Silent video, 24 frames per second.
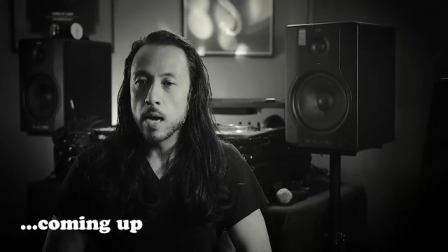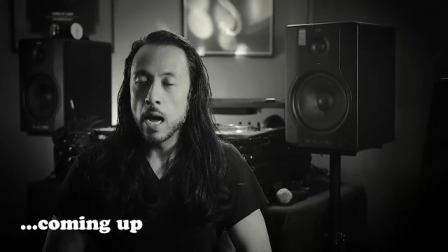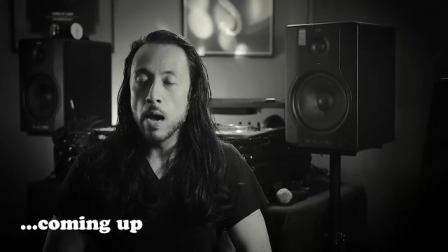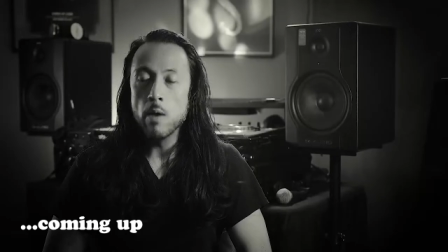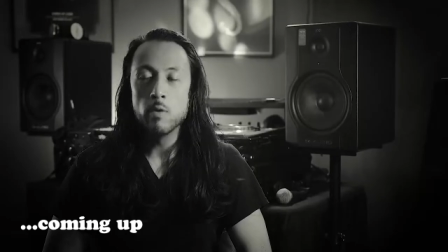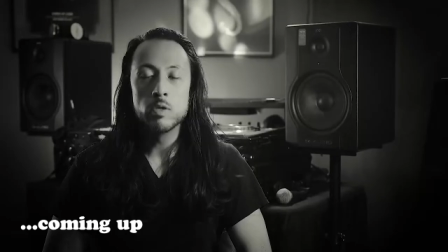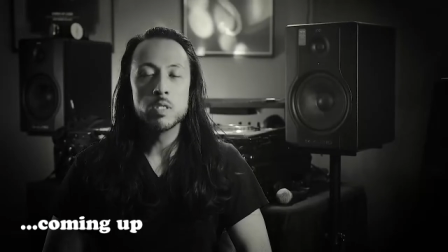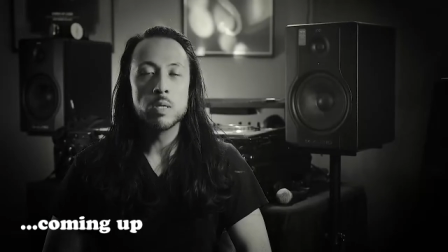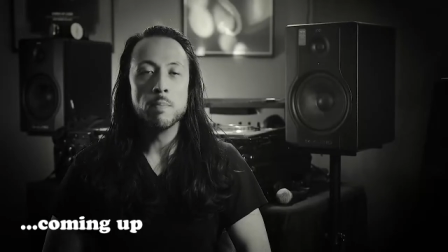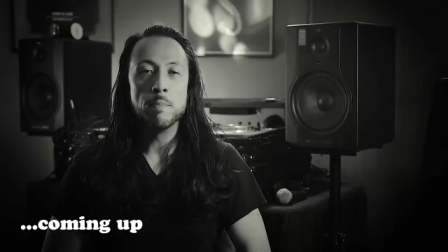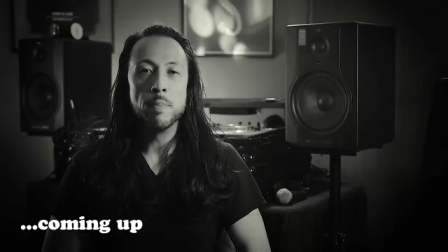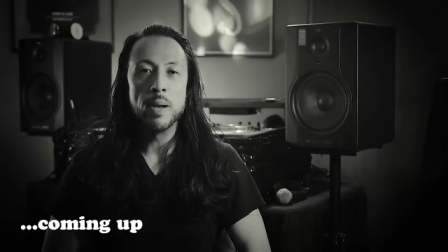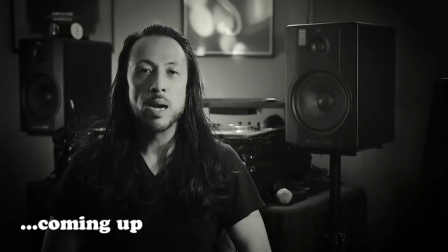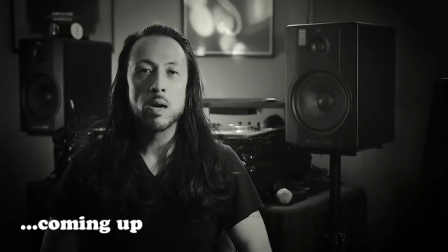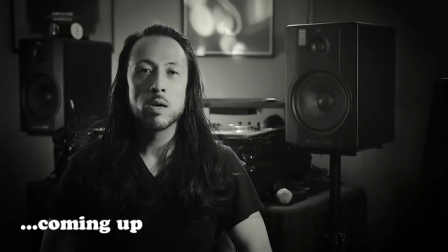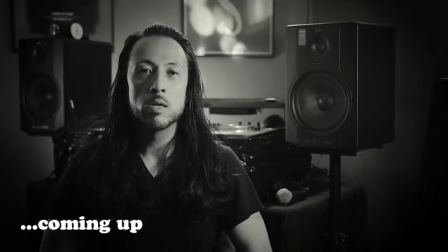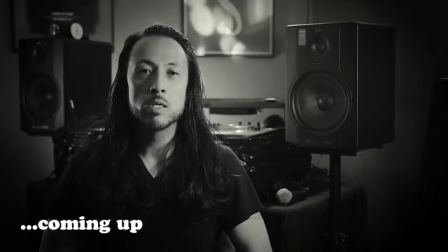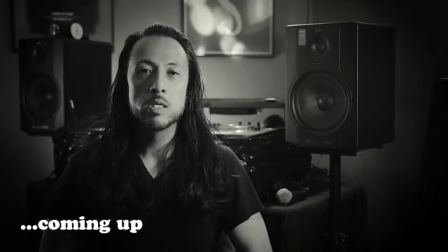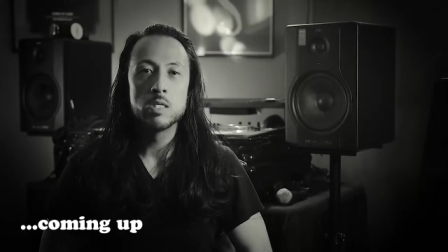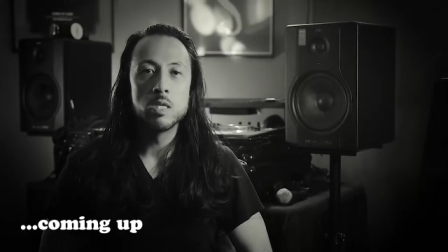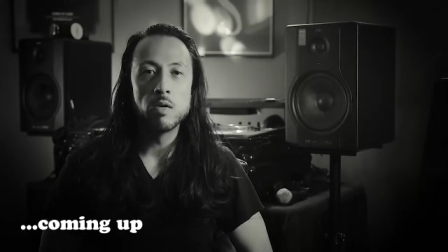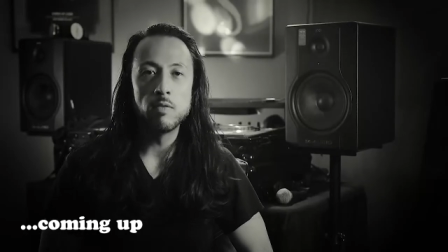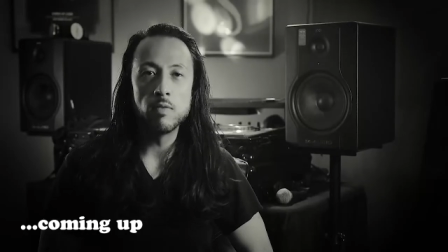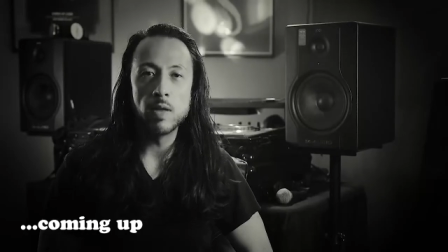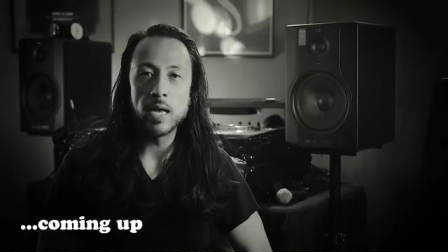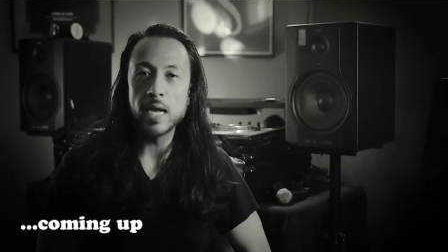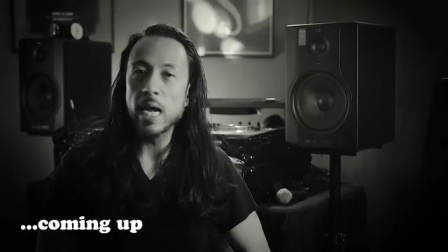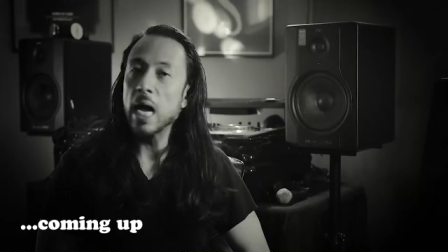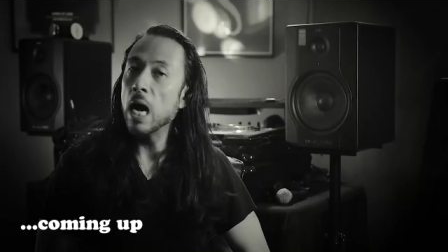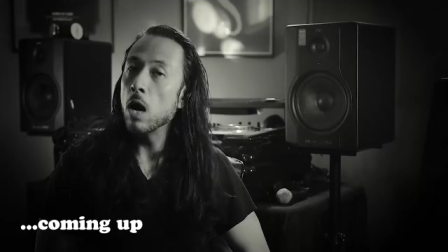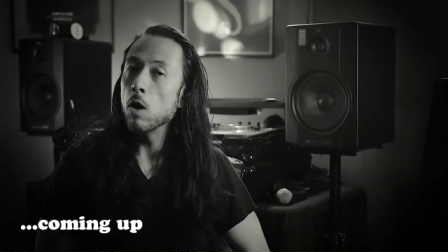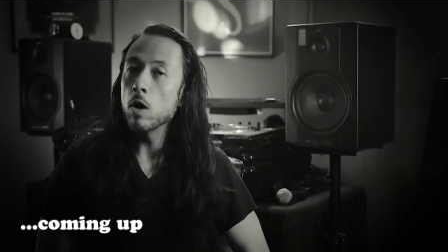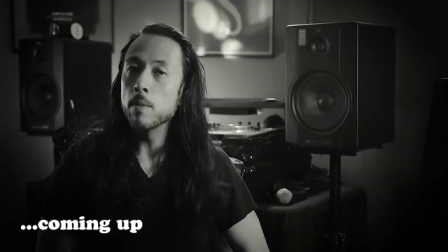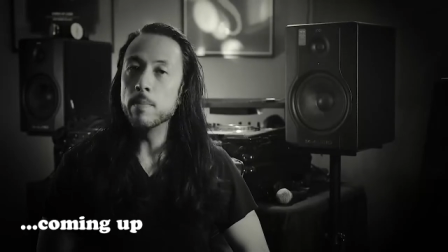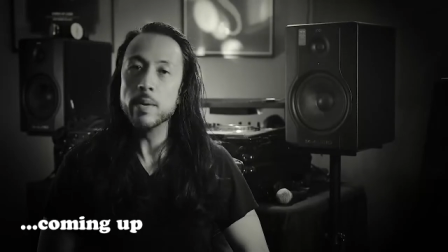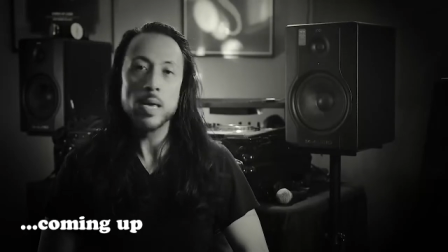I was embarrassed of like
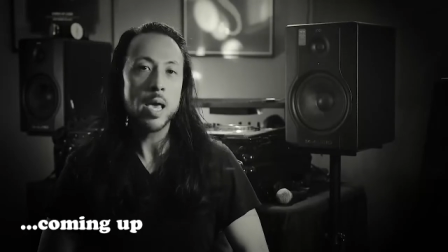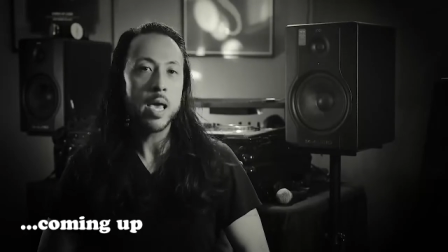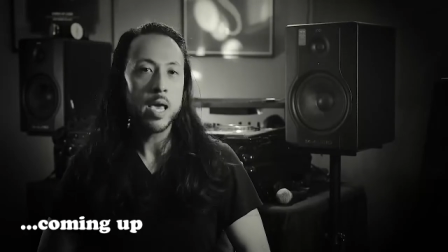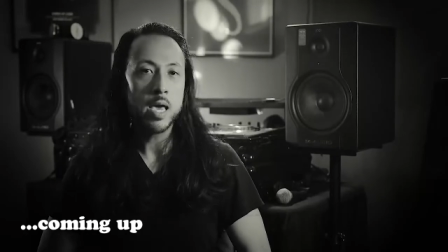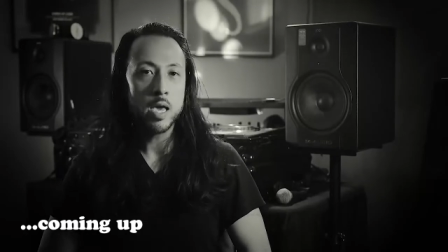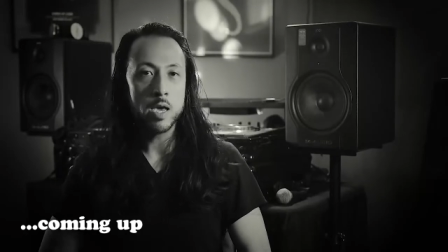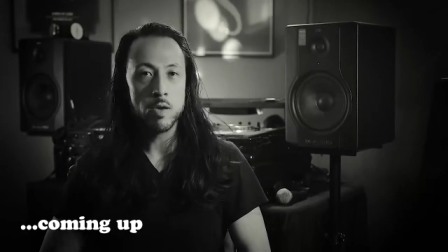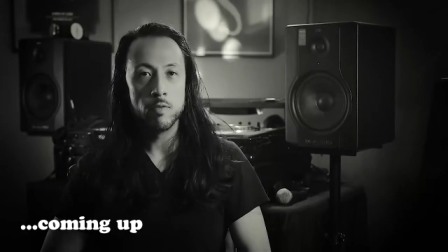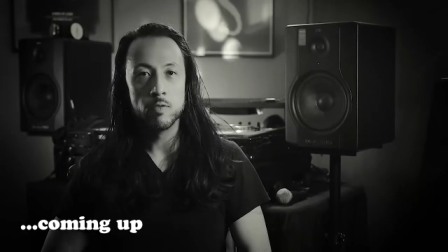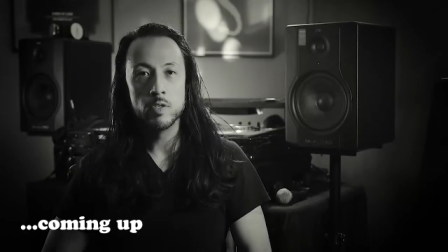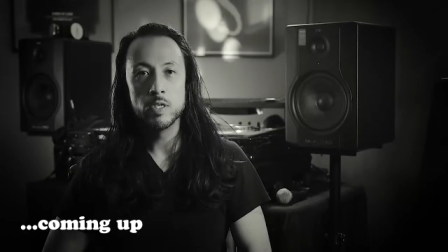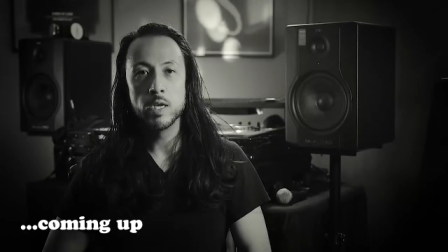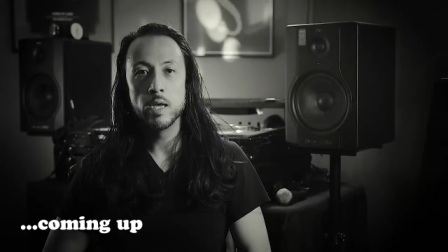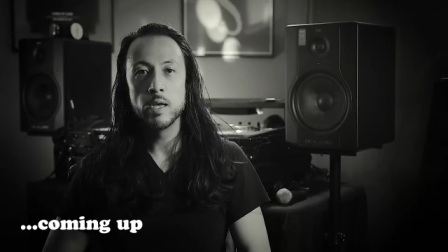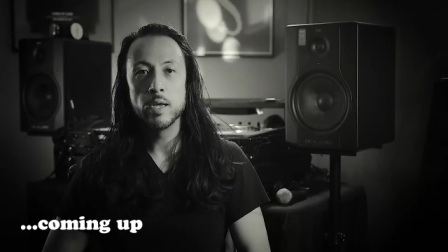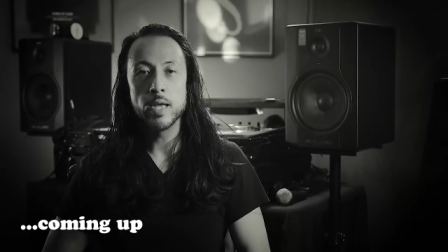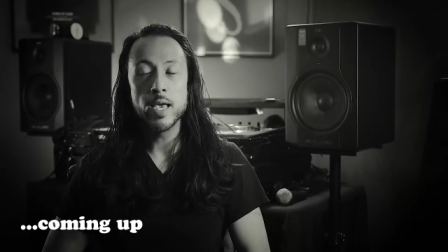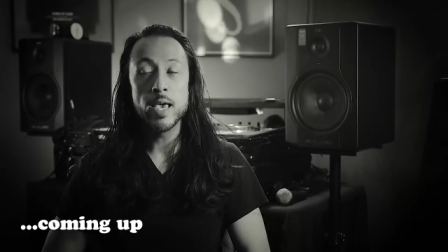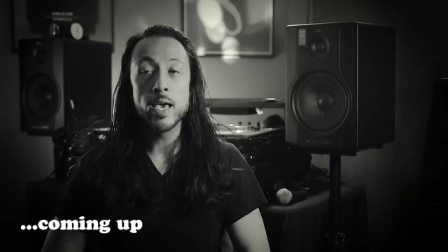how I behaved.